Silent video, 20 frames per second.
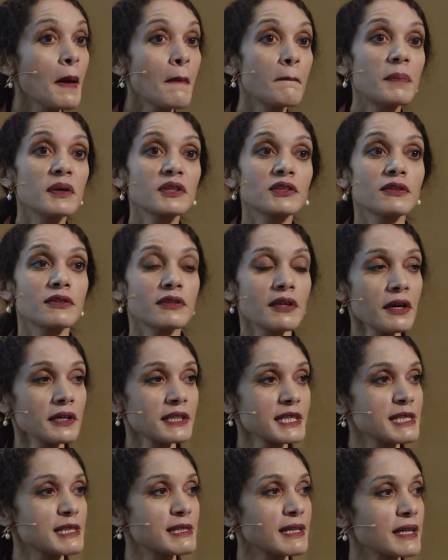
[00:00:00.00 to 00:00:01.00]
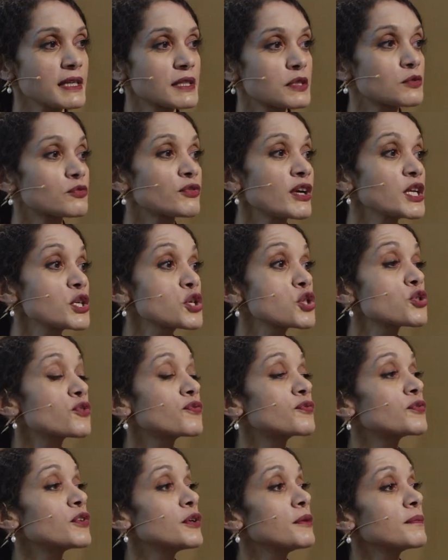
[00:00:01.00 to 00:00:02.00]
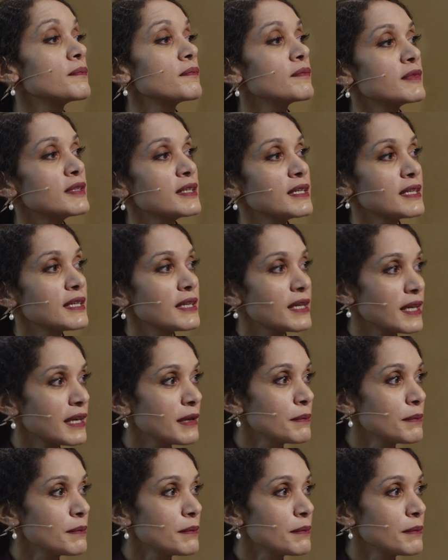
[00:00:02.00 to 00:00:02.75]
but the third estate ranged from the